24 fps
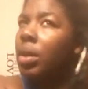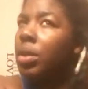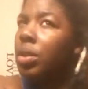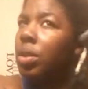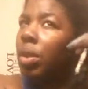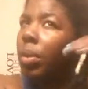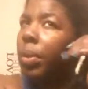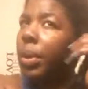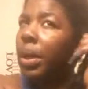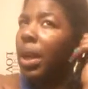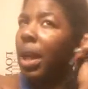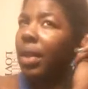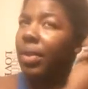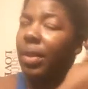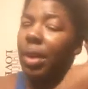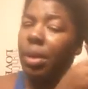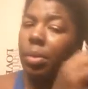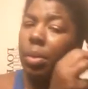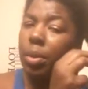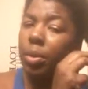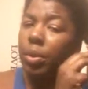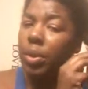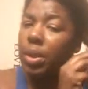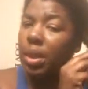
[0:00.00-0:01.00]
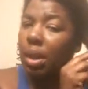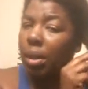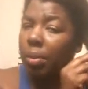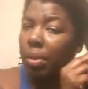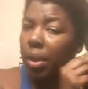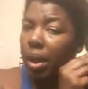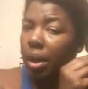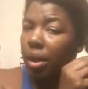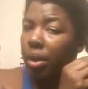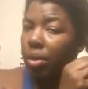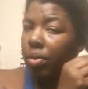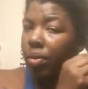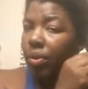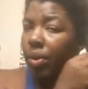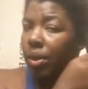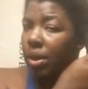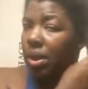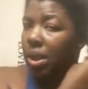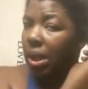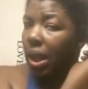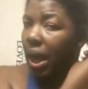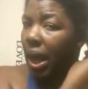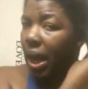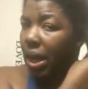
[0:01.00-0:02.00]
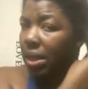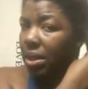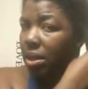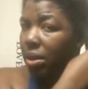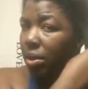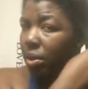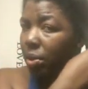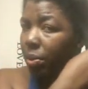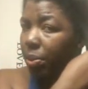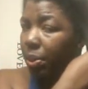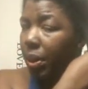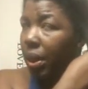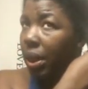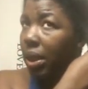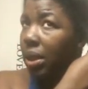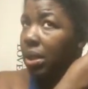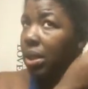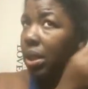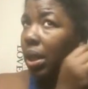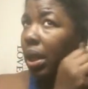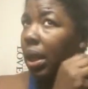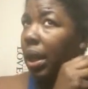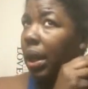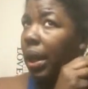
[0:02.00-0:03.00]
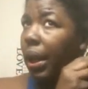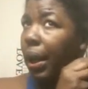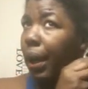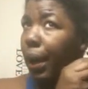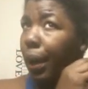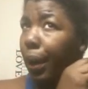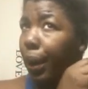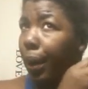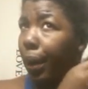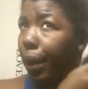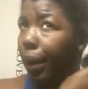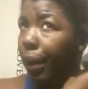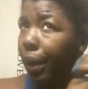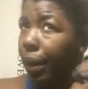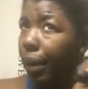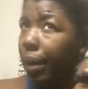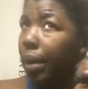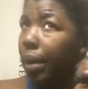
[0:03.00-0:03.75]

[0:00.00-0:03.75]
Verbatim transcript: So we're gonna have to come up with something else for this last little piece here.